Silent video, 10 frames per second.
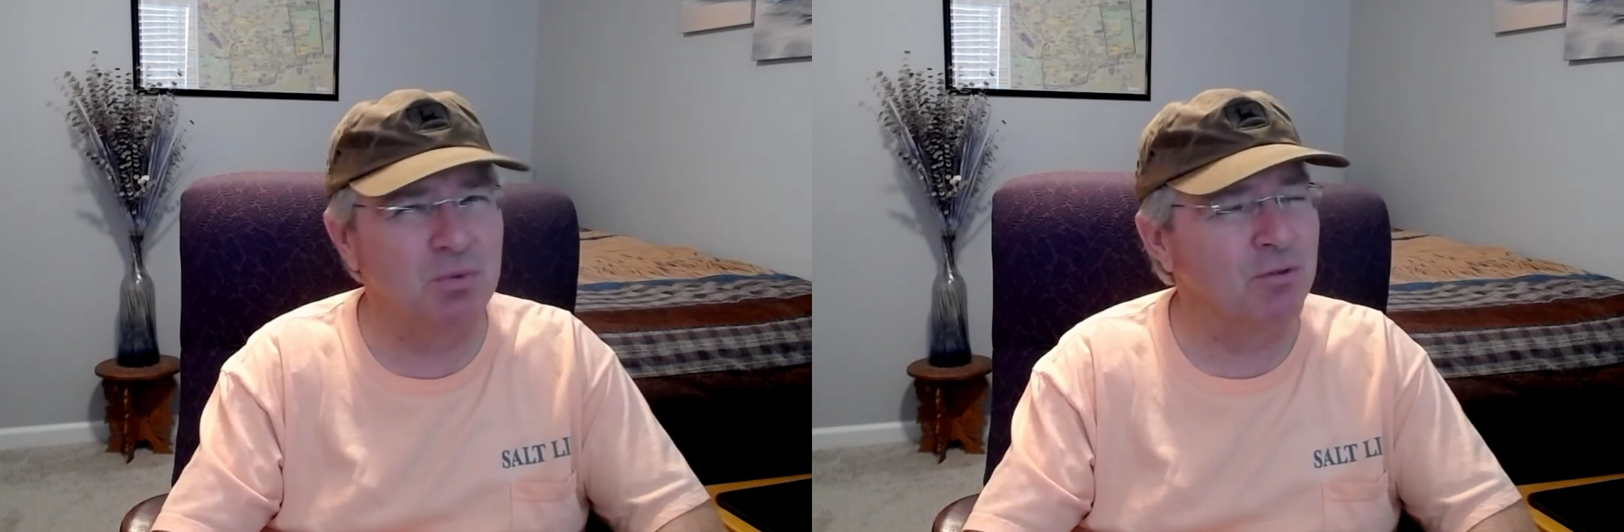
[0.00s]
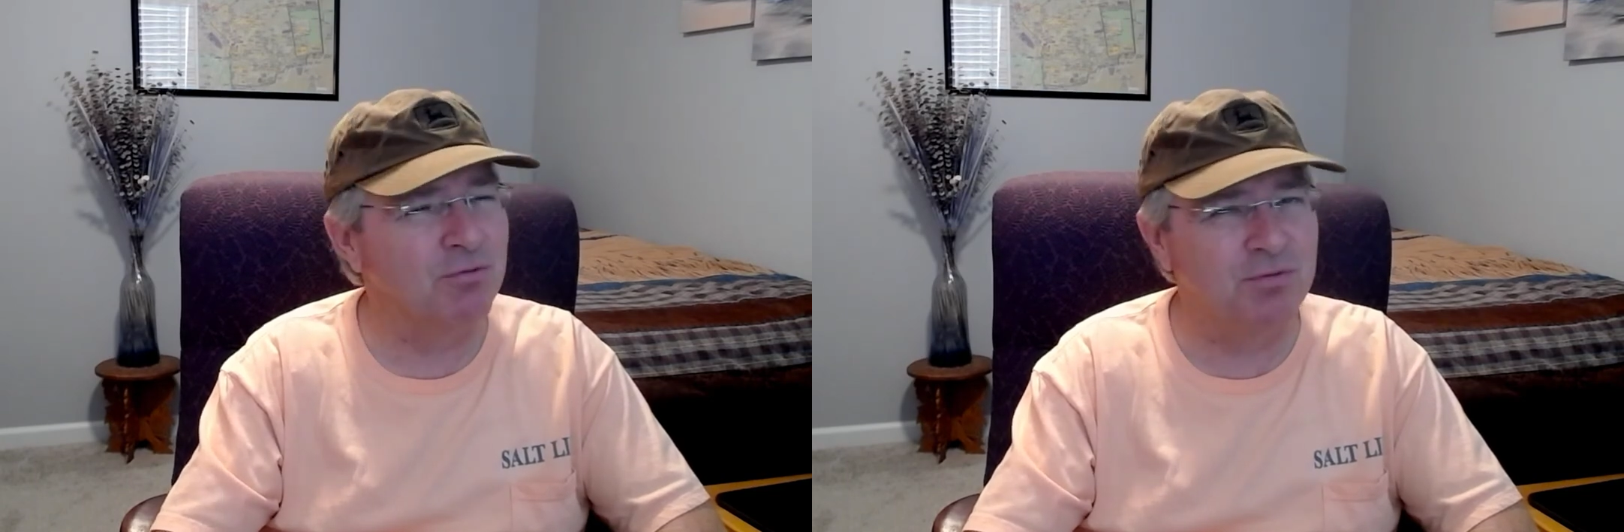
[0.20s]

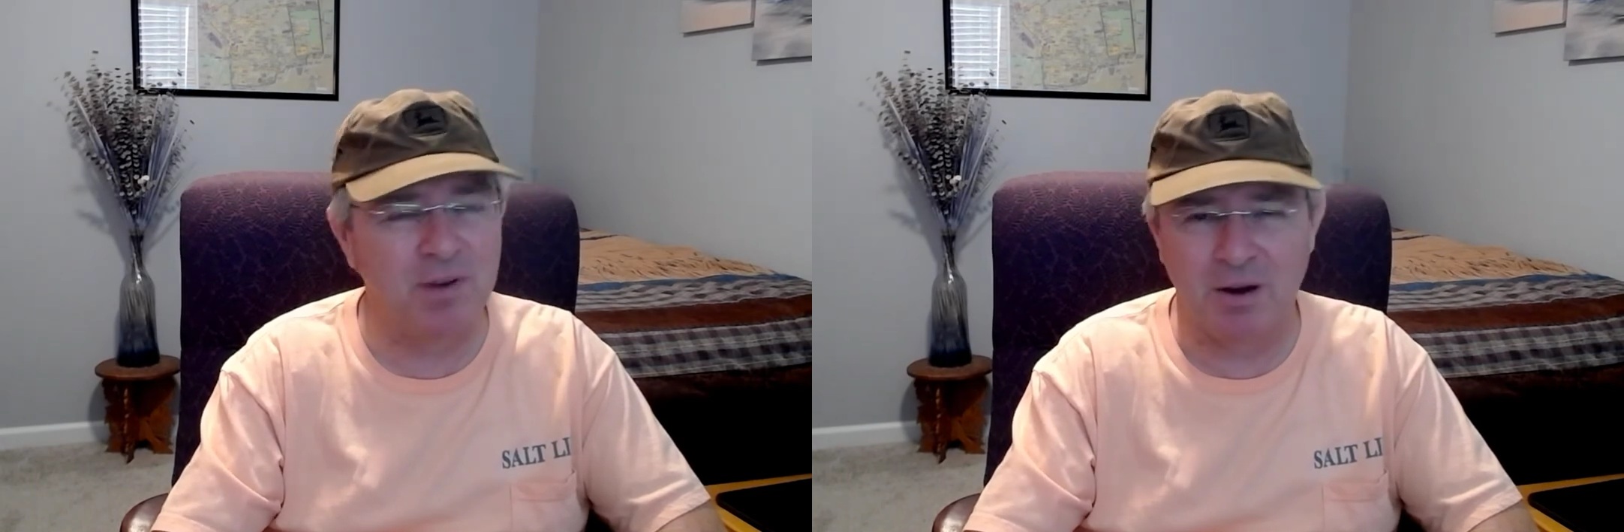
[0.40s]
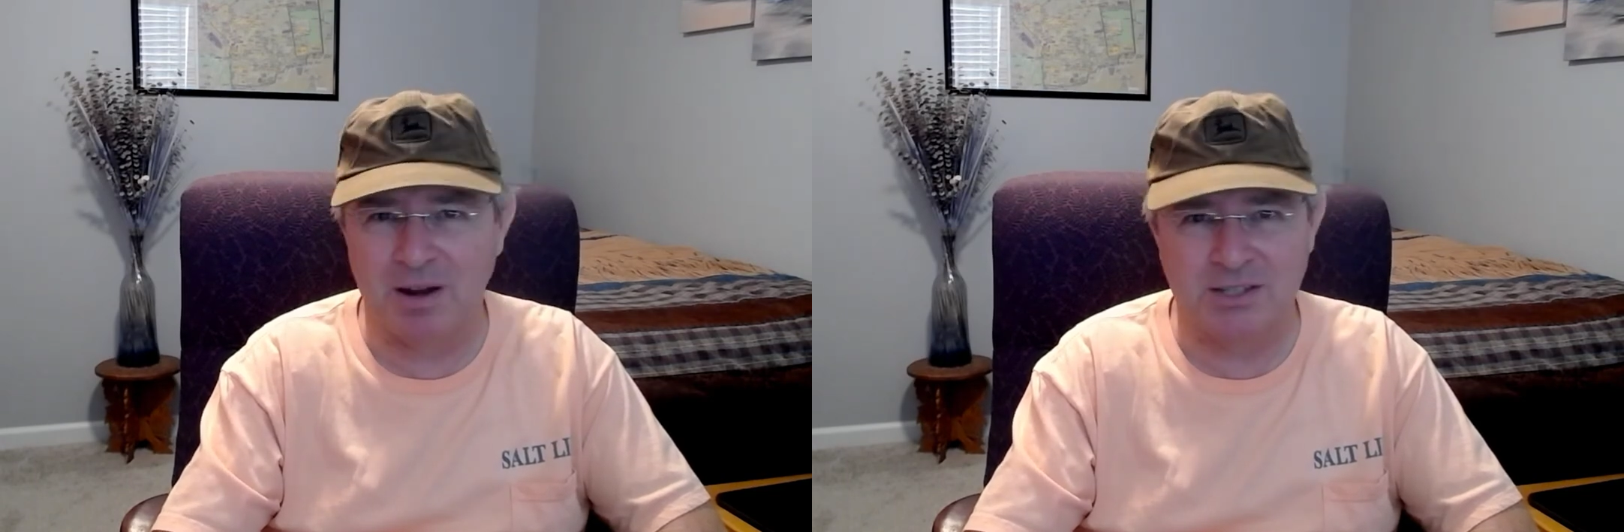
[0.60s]
we're
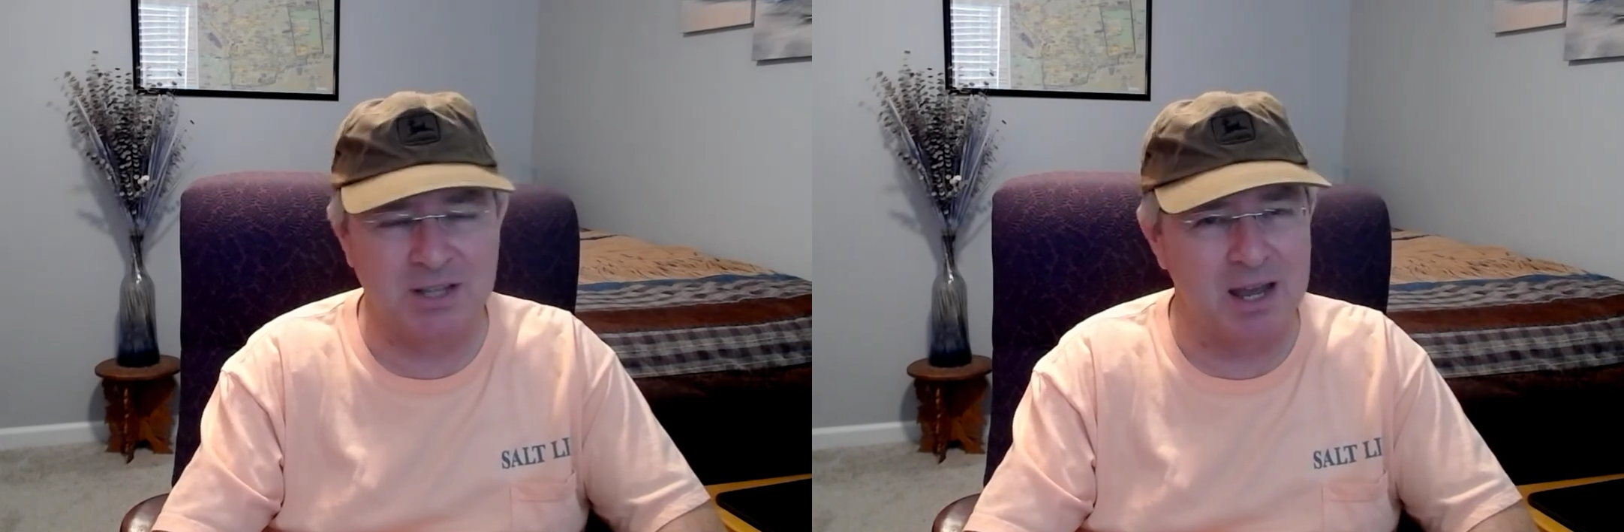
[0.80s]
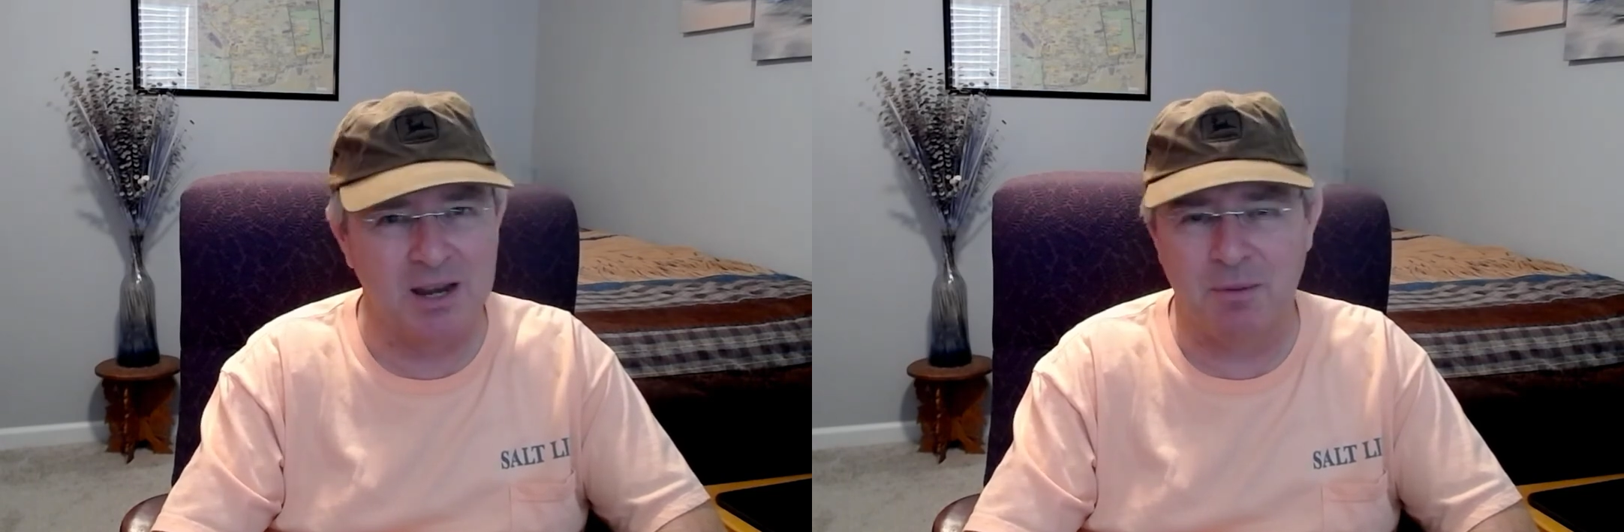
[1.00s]
very
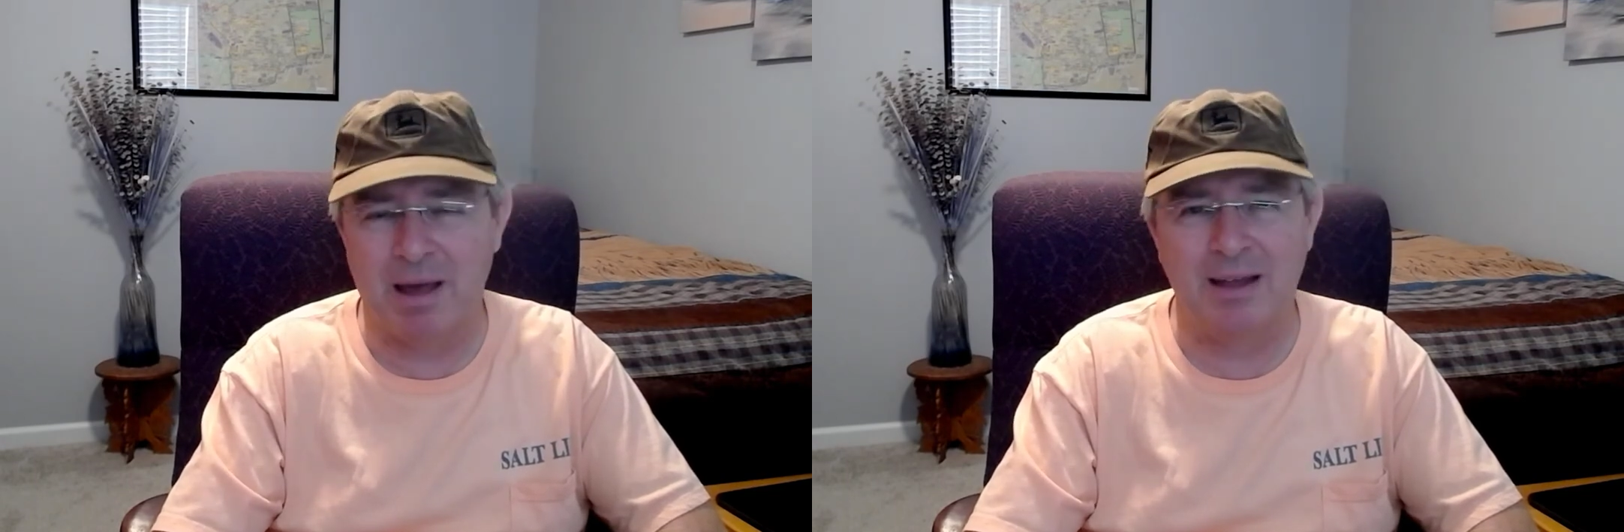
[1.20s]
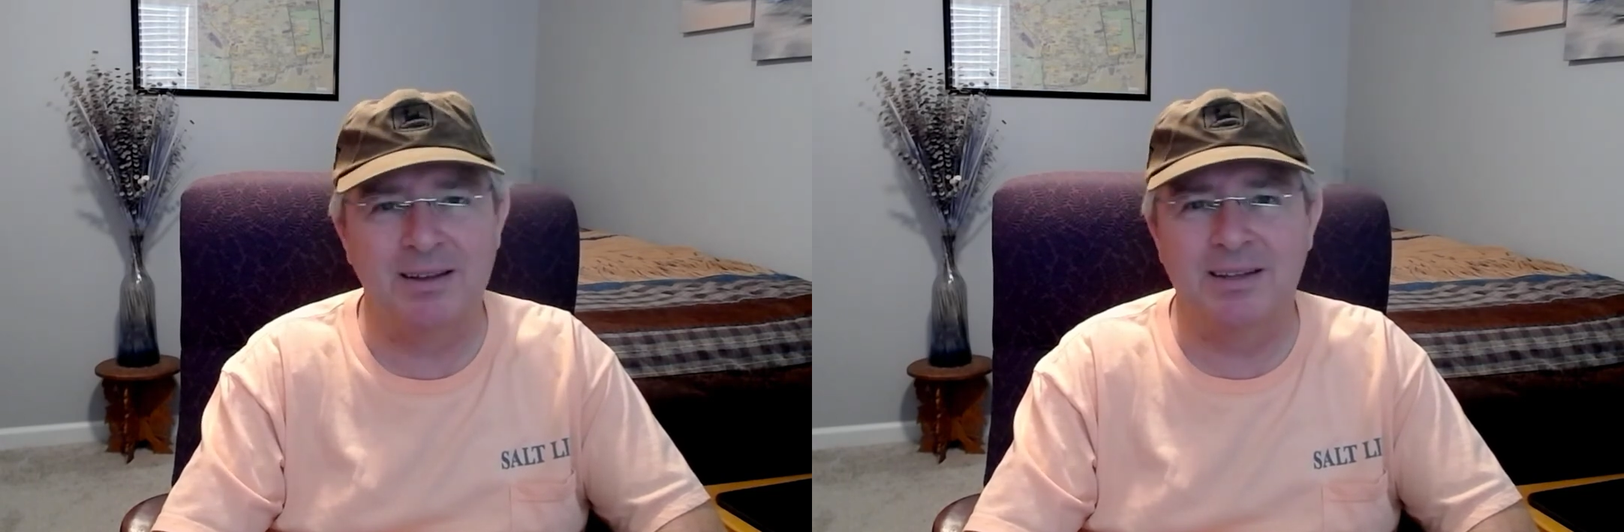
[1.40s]
excited about.